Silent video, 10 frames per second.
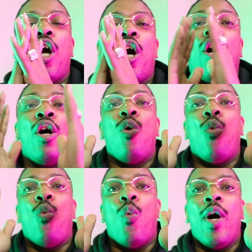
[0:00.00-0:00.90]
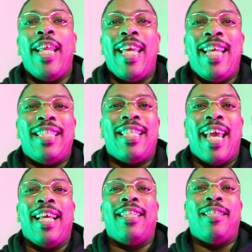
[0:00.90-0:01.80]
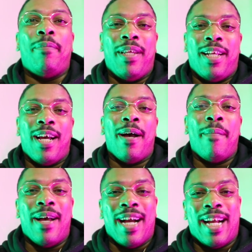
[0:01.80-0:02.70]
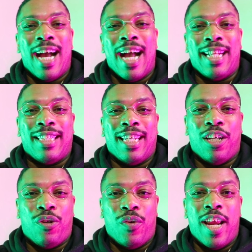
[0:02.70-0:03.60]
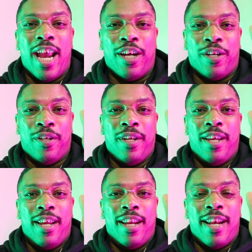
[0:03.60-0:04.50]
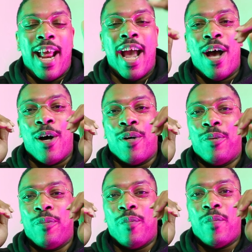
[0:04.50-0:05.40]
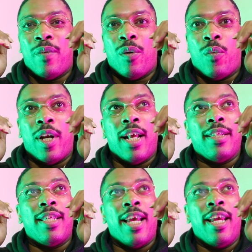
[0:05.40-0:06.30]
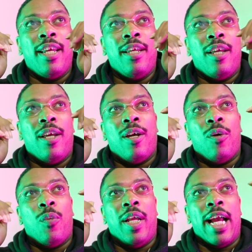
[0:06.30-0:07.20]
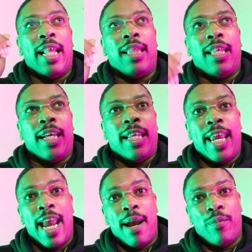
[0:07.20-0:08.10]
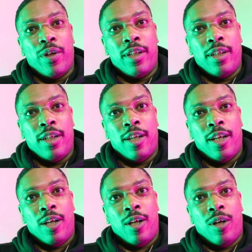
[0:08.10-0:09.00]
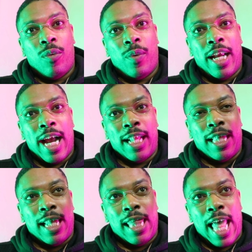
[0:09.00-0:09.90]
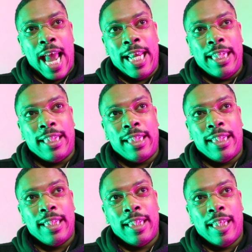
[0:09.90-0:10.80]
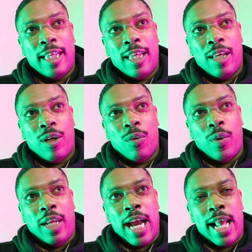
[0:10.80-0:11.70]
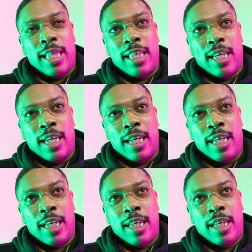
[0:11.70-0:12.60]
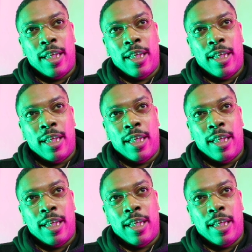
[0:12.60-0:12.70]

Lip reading: y'all what it takes to become a content creator. Now, what I say, we got the camera, we got the lights, we got the